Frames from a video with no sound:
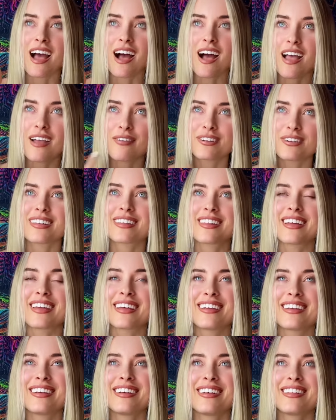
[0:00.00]

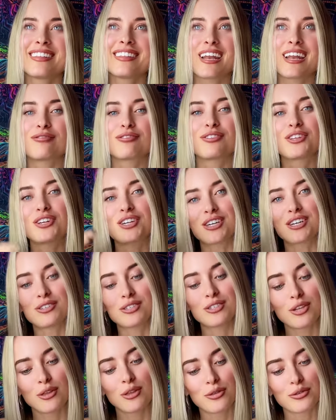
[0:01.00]
everything that I've
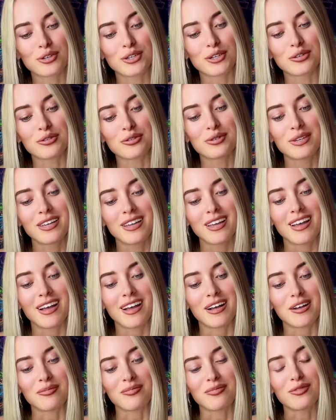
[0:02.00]
learned through
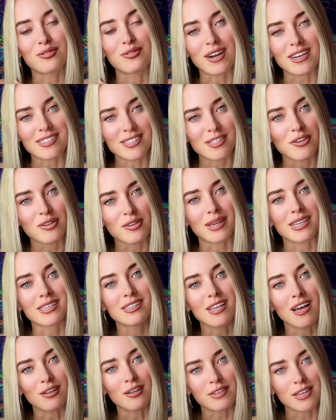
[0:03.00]
um, rescuing
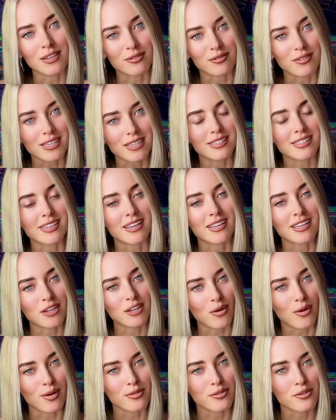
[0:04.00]
myself and resting and
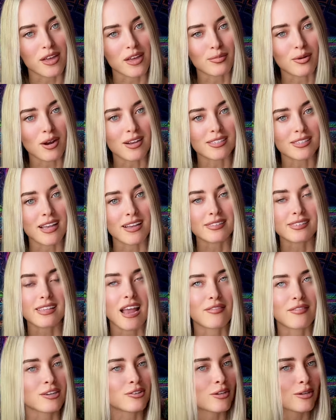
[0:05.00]
going through that process.
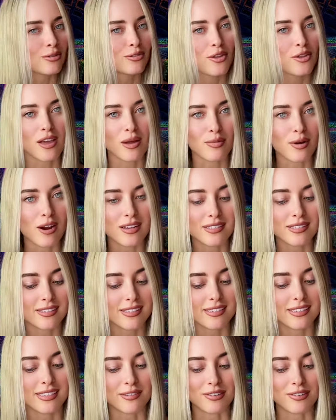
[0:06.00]
Everyone goes through that
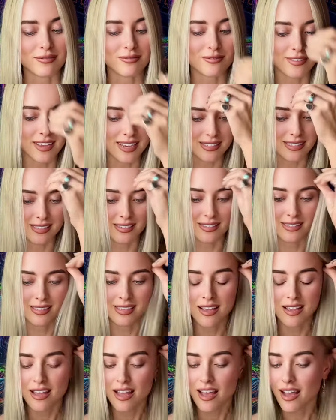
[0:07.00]
process at different phases.
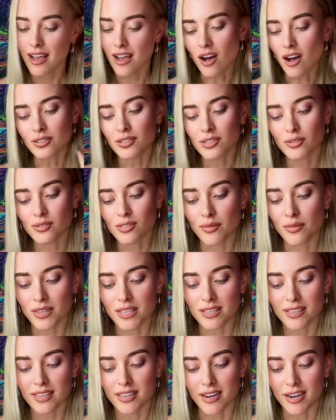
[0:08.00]
Uh, also
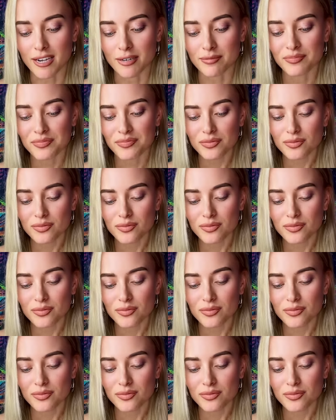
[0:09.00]
something here